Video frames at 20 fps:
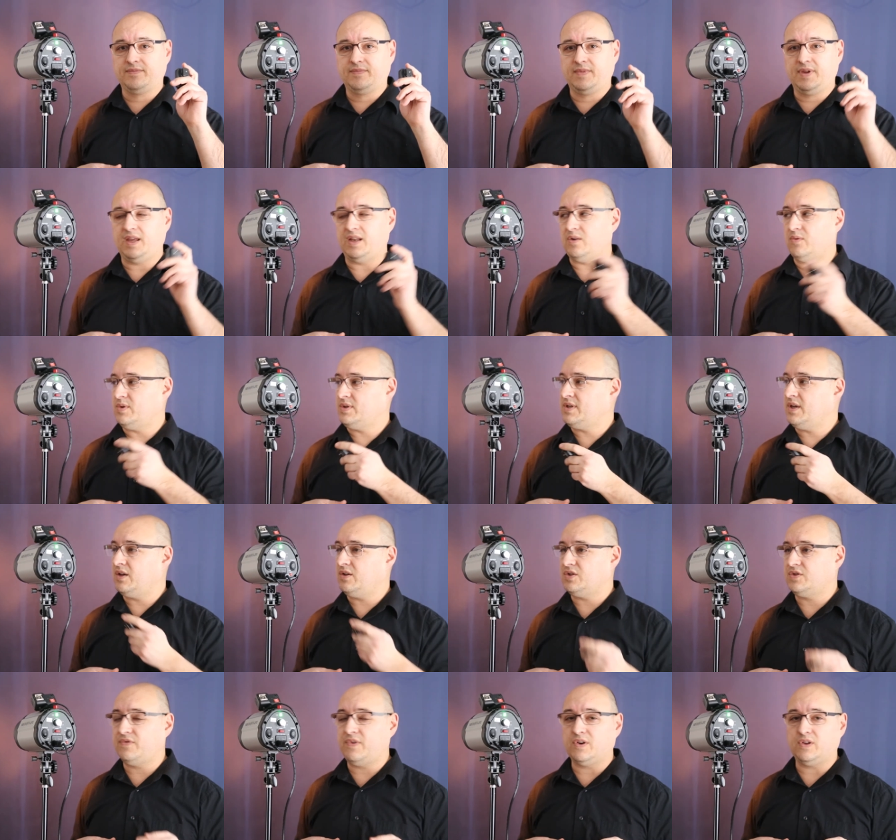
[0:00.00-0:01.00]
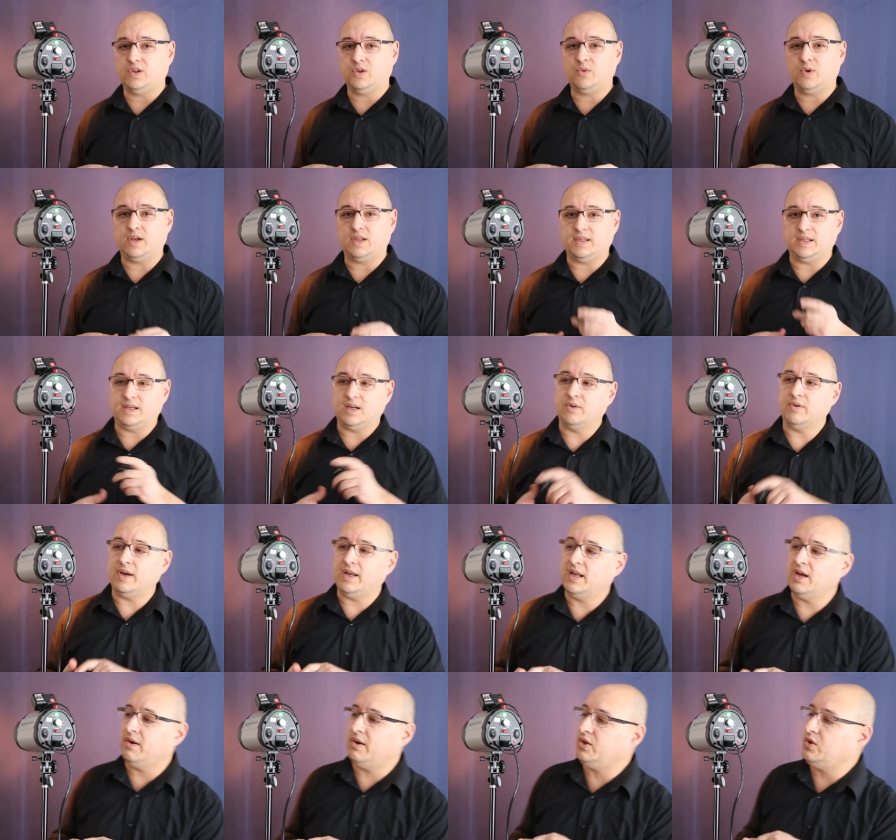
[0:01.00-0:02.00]
And it recycles fairly quickly. Now, right
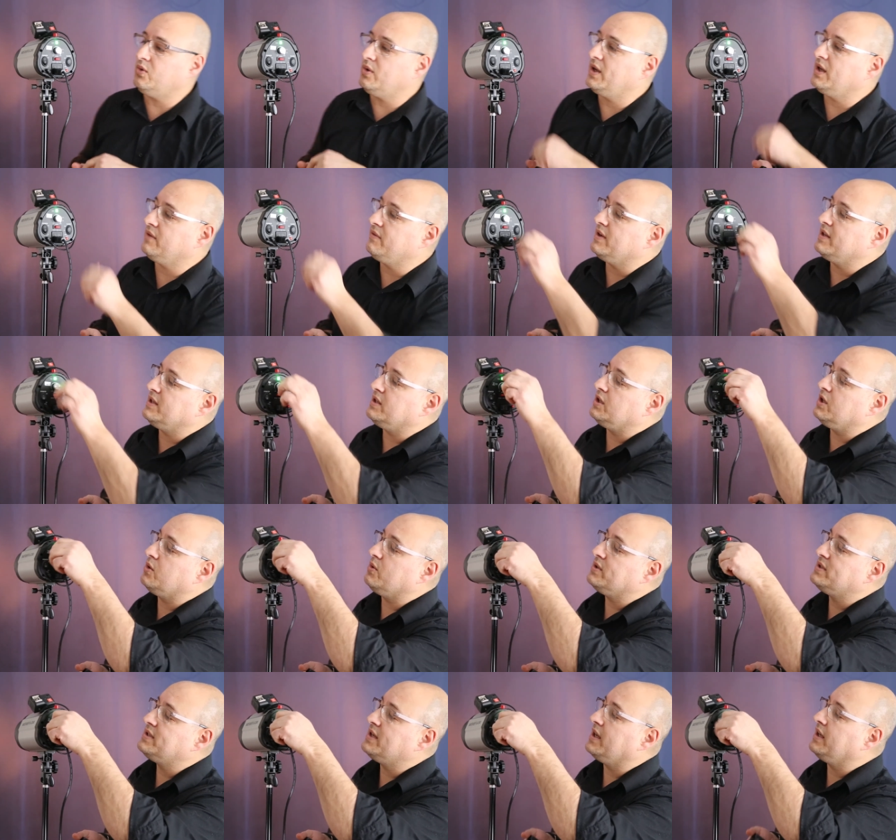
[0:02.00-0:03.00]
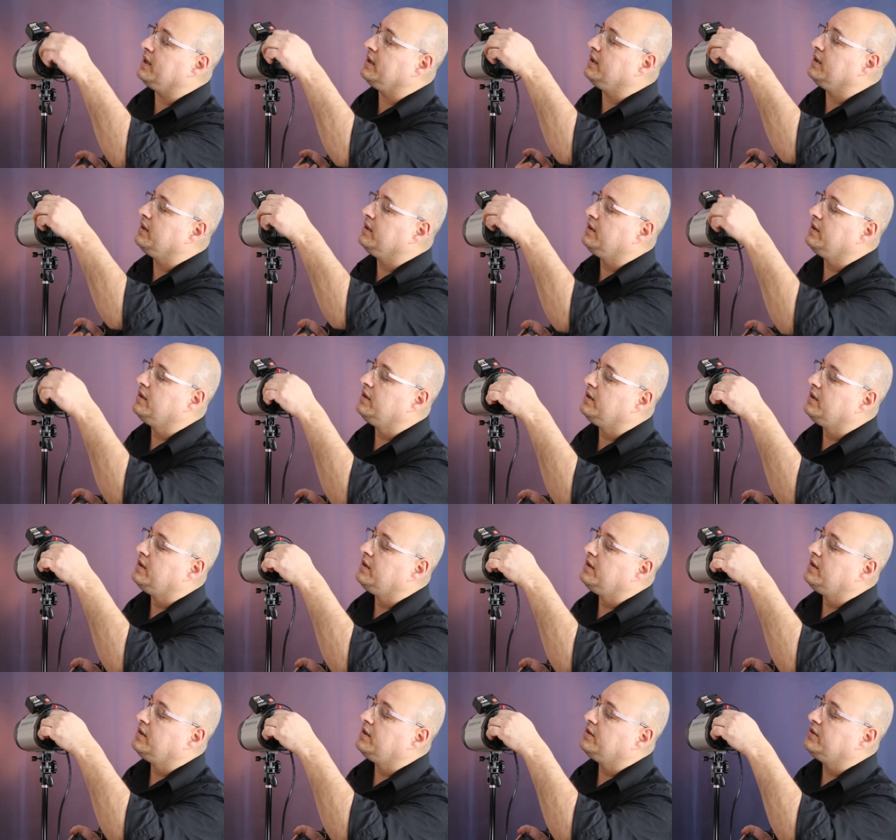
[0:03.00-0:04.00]
now I do have it on the lowest setting.
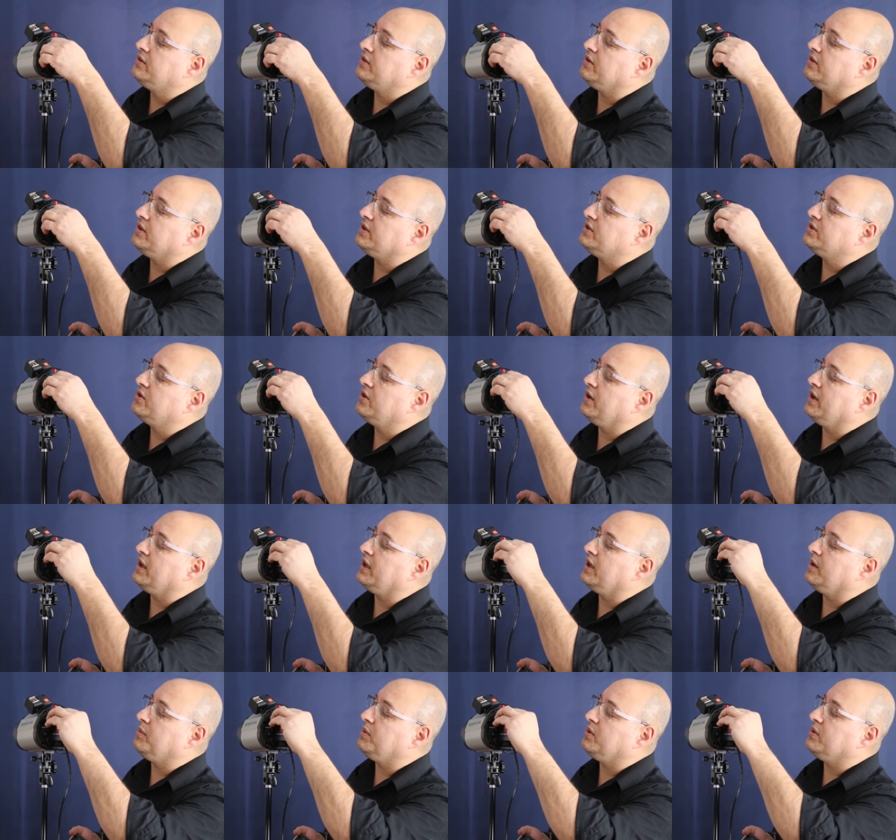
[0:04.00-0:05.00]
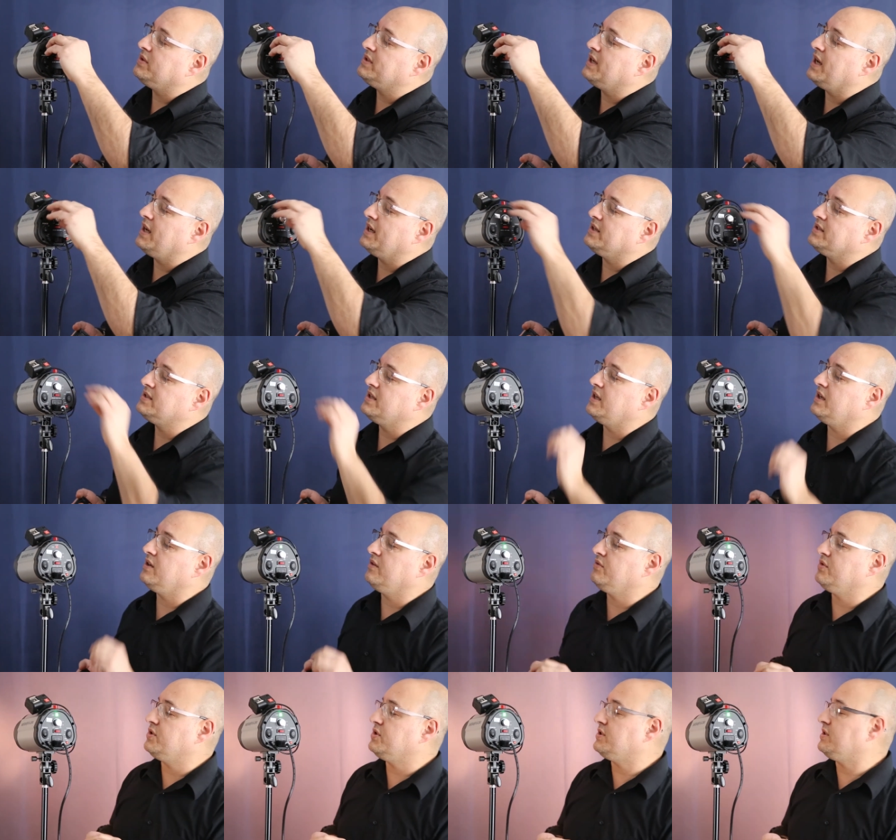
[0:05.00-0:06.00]
So let's crank it up to its highest setting
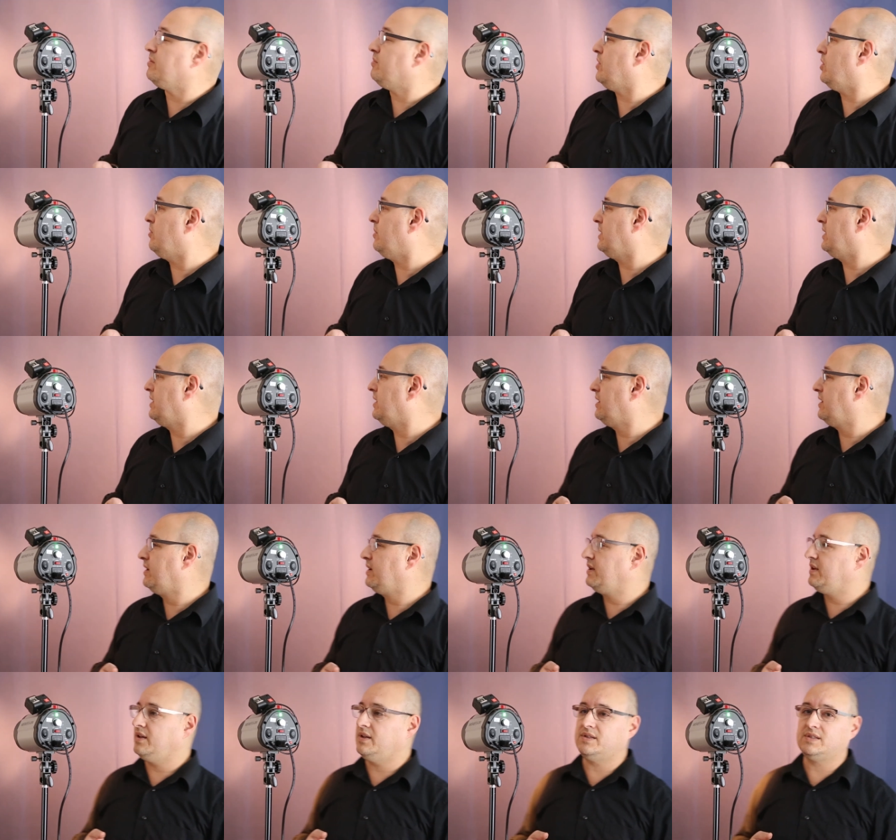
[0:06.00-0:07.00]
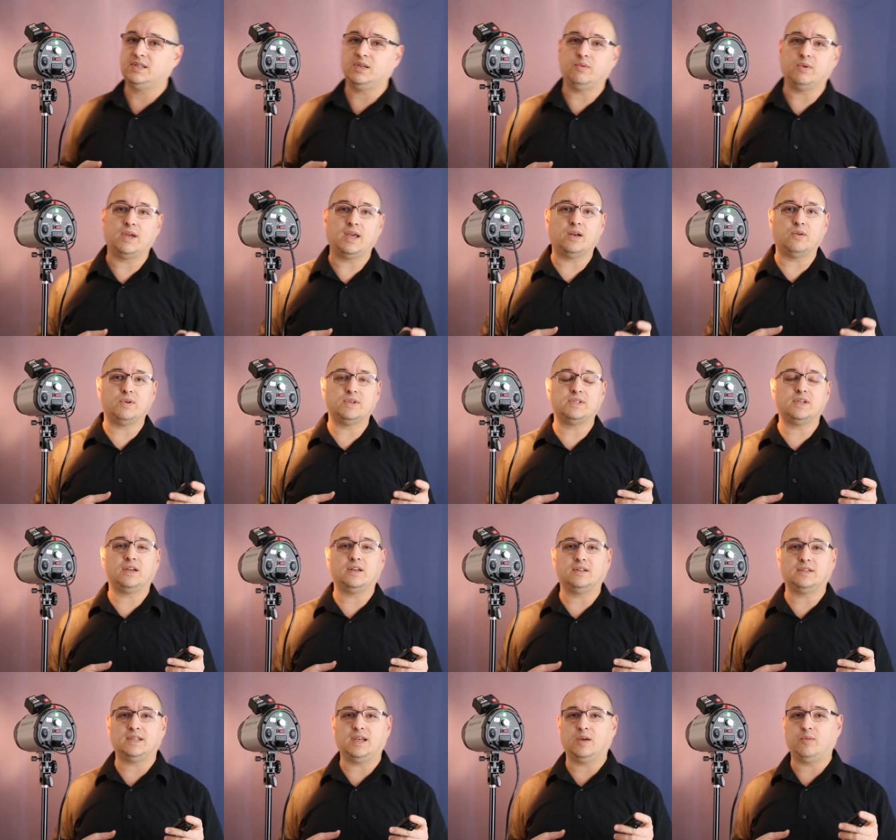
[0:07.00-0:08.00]
for just a moment and see what kind of
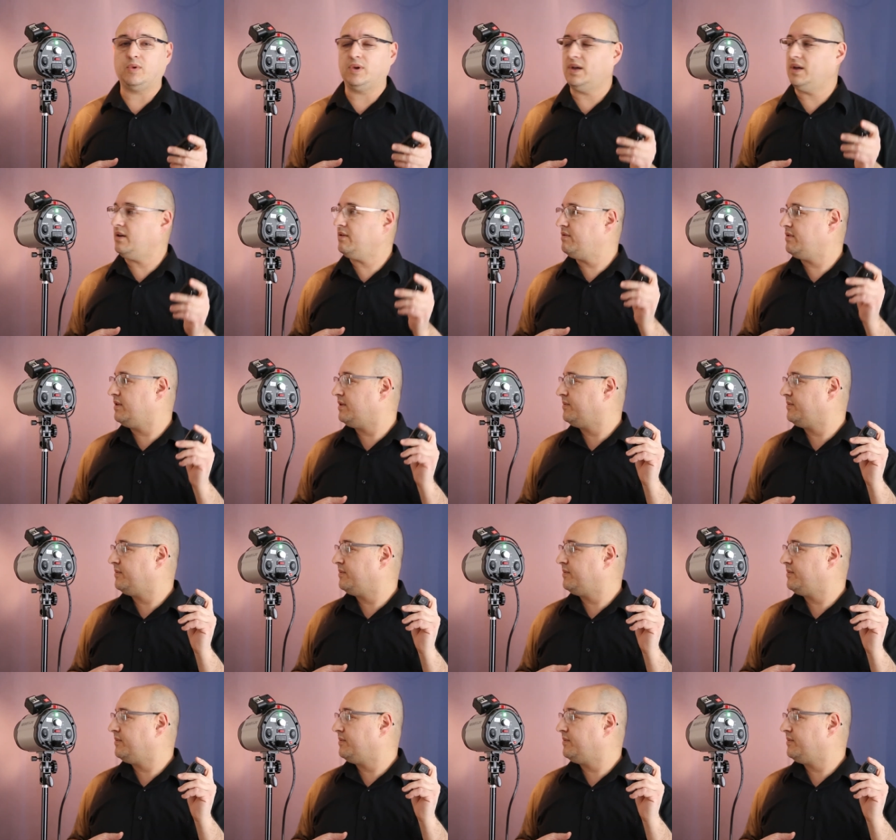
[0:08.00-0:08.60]
recycle time we have.